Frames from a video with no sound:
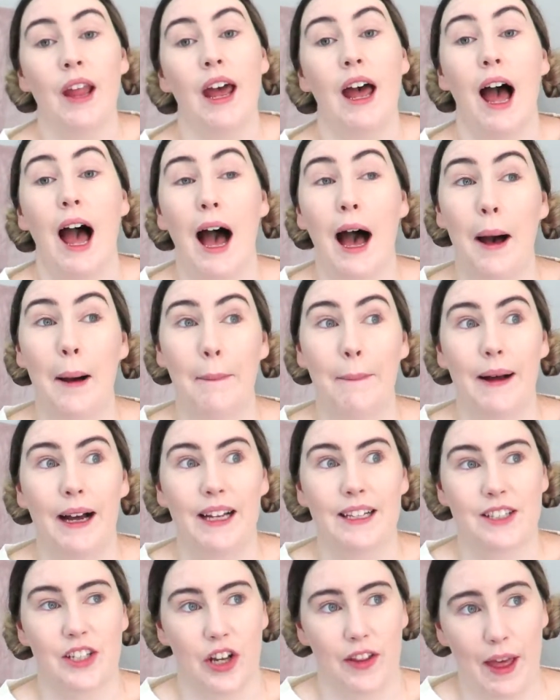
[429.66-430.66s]

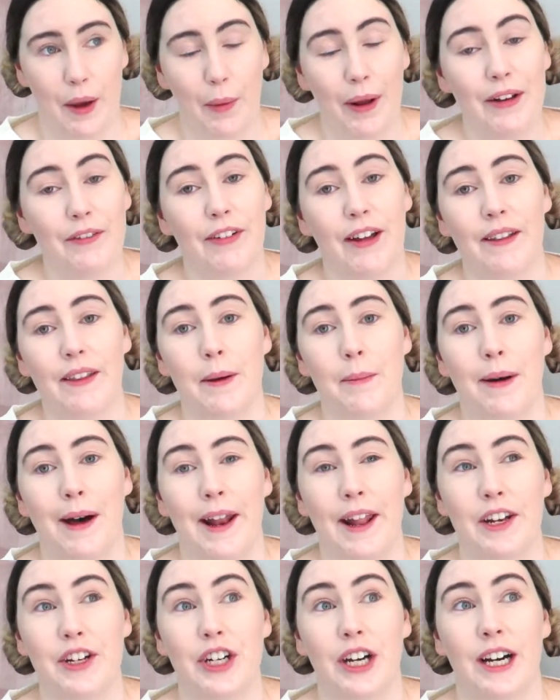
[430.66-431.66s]
And so they went and found their
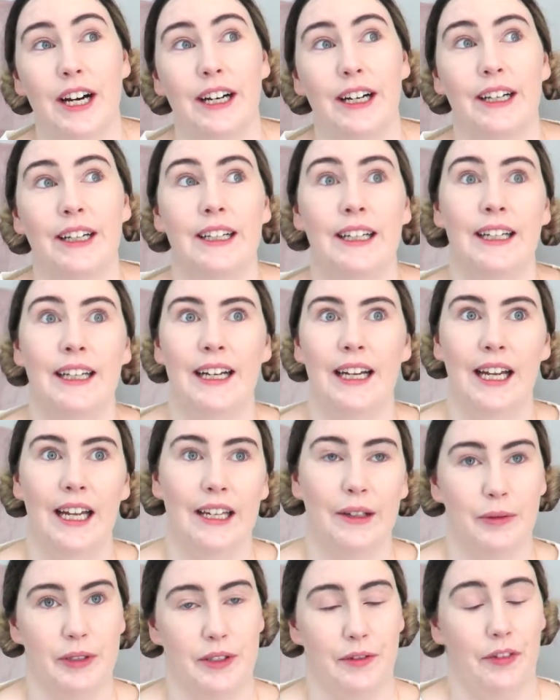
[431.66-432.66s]
manager.
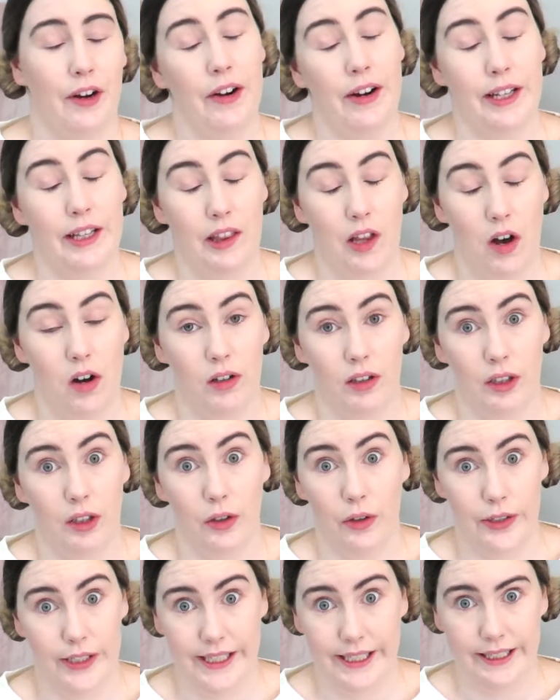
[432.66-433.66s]
It was a very long
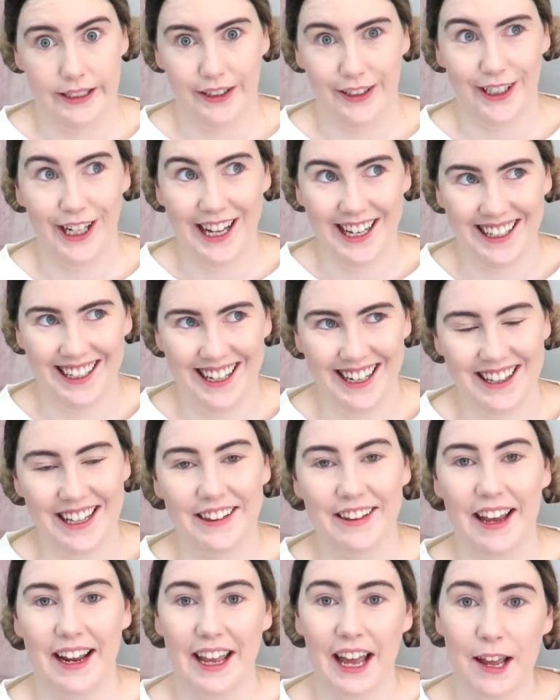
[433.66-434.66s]
ordeal, and
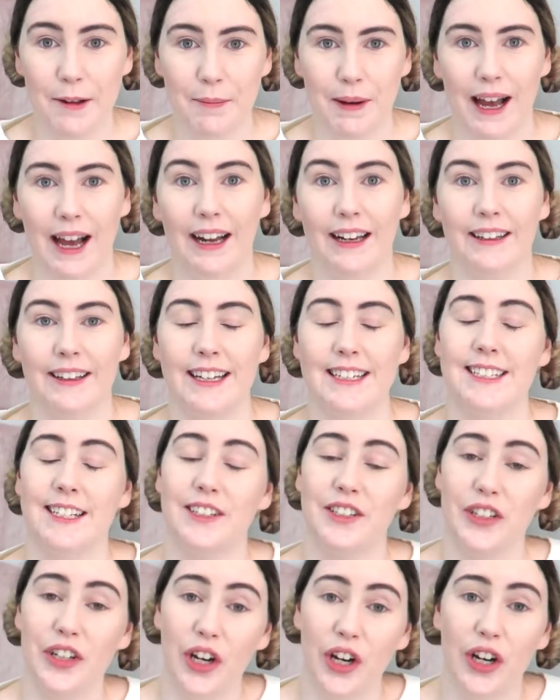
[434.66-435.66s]
then they came back and they said,
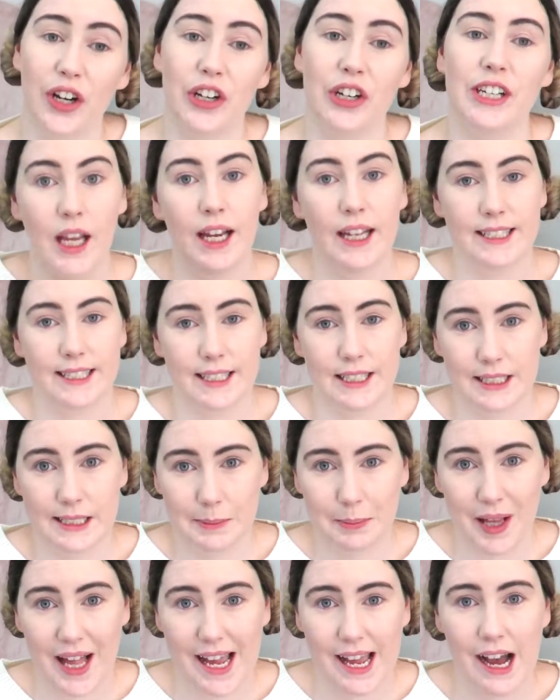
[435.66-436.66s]
no, it's a
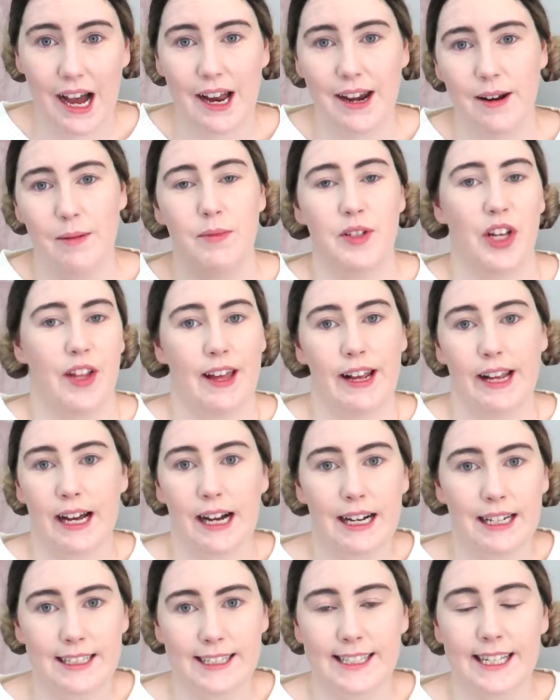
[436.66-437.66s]
display item, so they
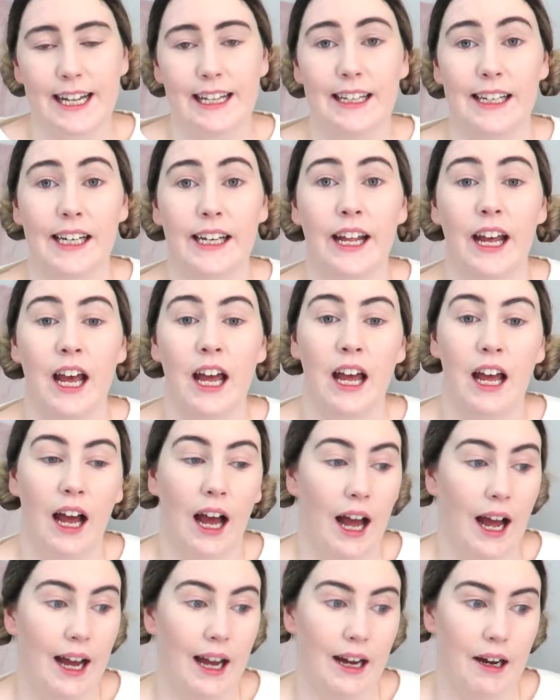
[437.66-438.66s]
can't sell it.
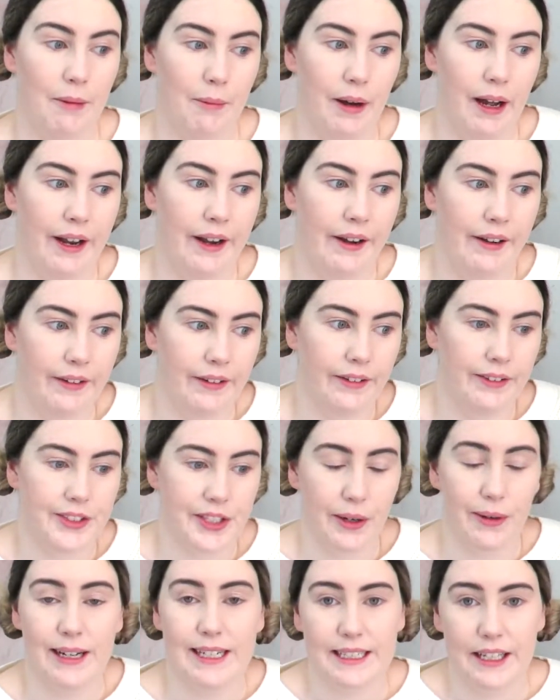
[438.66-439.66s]
And
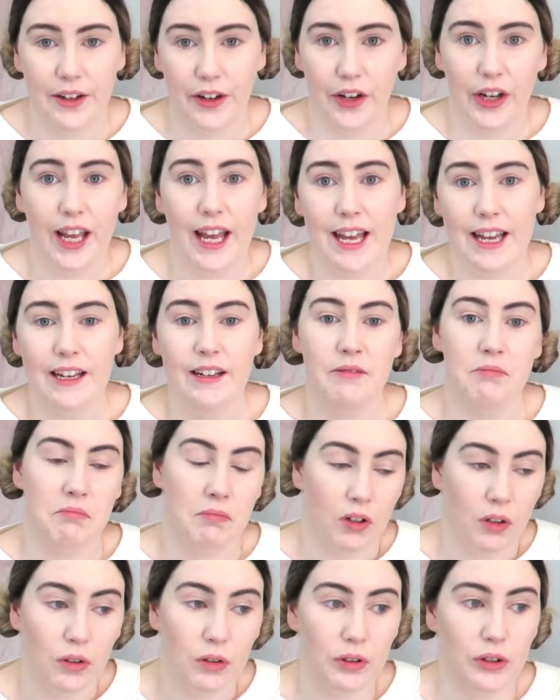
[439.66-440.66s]
so I said, okay,
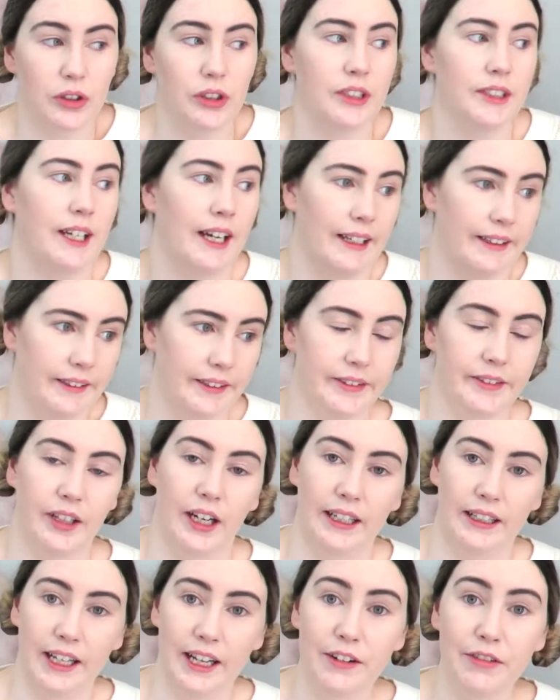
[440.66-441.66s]
all good, and
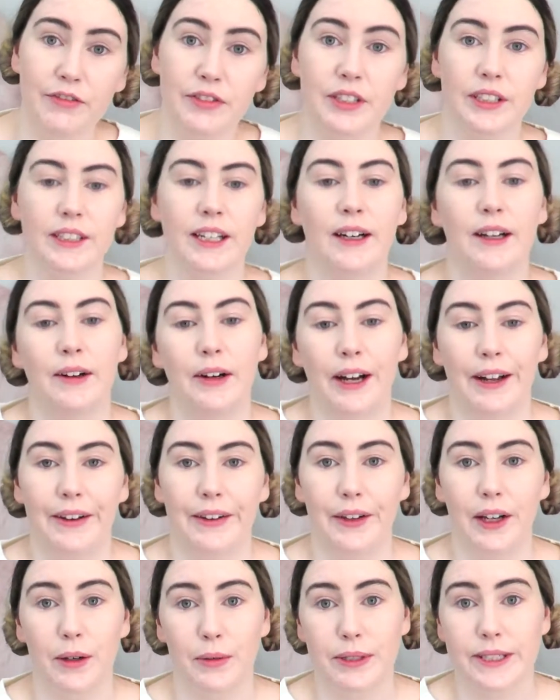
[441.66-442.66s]
I left,
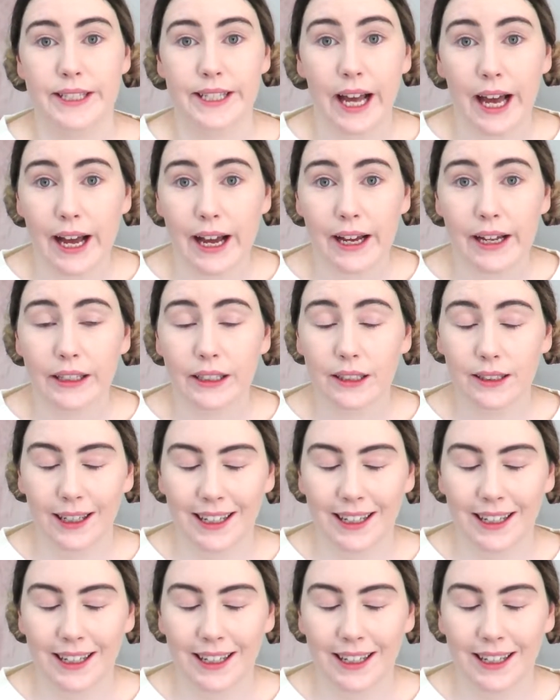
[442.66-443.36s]
and I was sad.